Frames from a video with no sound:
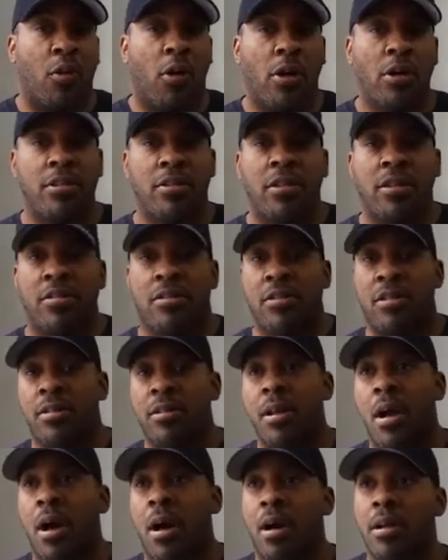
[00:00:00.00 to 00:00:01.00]
far as this
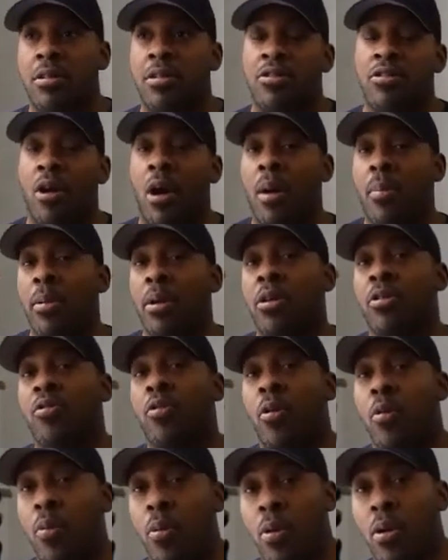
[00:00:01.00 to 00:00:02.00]
disarming us
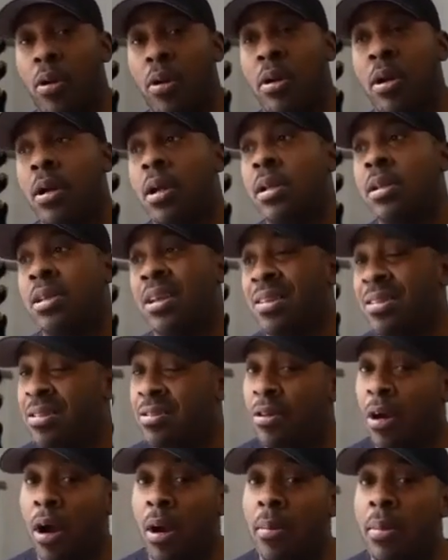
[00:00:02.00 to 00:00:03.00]
for war, they're
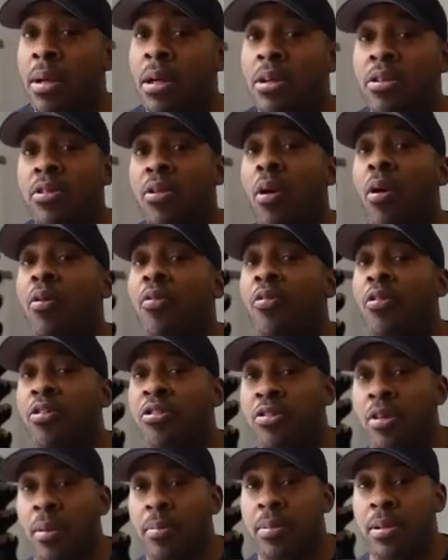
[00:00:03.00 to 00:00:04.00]
disarming us for
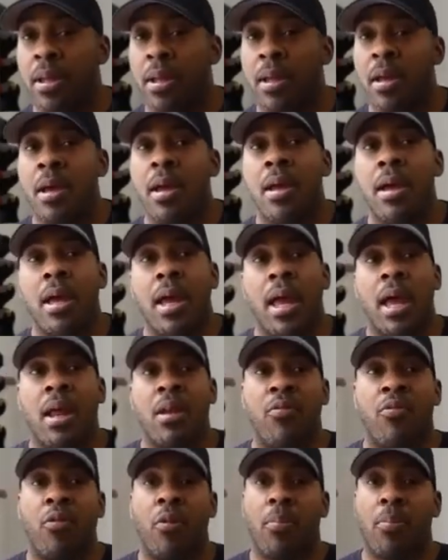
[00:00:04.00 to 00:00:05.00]
something.
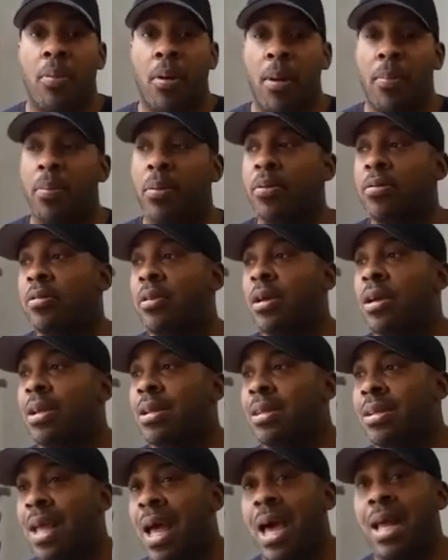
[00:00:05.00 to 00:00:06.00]
And for preppers,
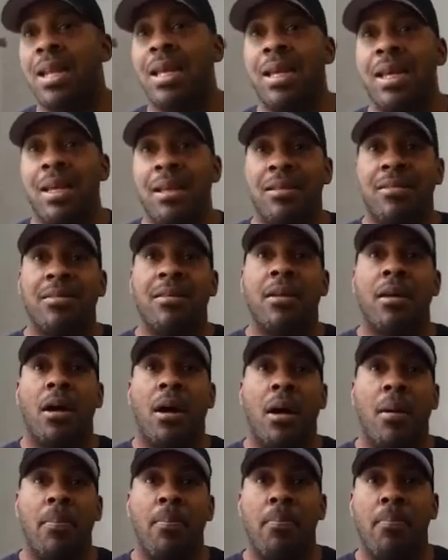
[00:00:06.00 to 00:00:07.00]
that is
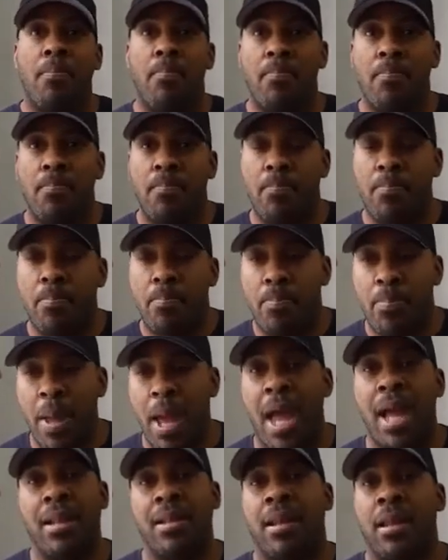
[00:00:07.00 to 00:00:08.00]
a
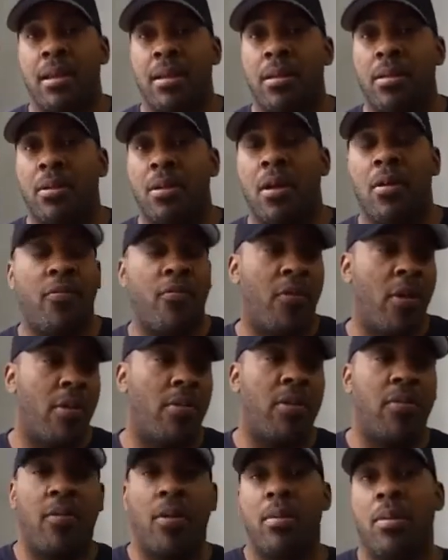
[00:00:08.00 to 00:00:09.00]
bad thing, a
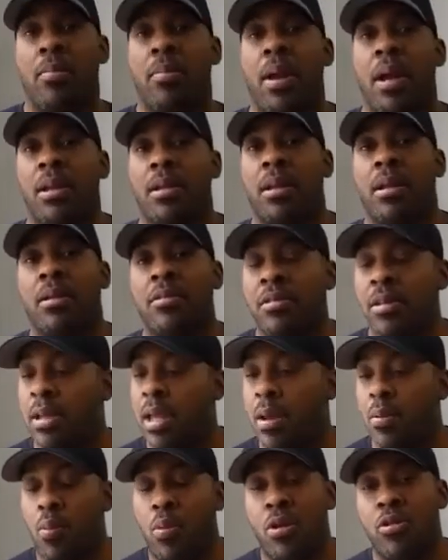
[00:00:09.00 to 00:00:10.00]
very, very bad thing. Because
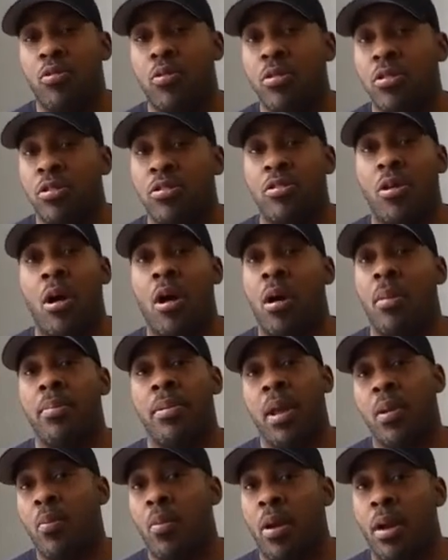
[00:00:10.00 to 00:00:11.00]
again, once we're
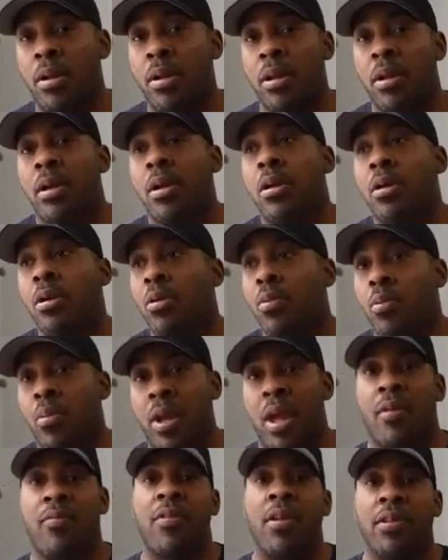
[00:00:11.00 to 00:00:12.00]
disarmed, then what?
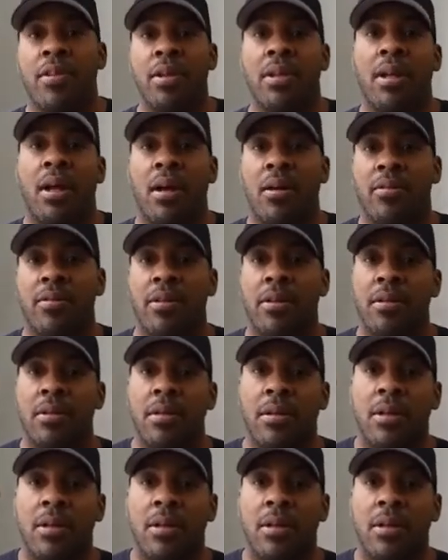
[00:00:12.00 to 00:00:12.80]
We have nothing left.